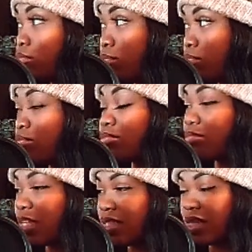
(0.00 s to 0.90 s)

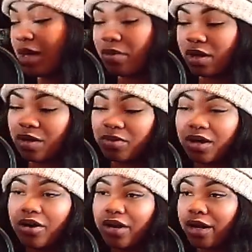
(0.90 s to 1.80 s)
Mm-hmm. Yeah. I'm gonna
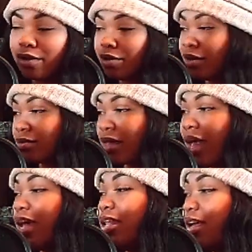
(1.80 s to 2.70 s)
go there or
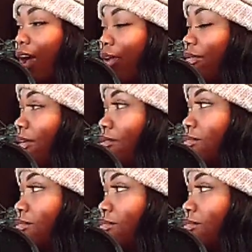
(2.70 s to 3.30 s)
Cali. I don't know.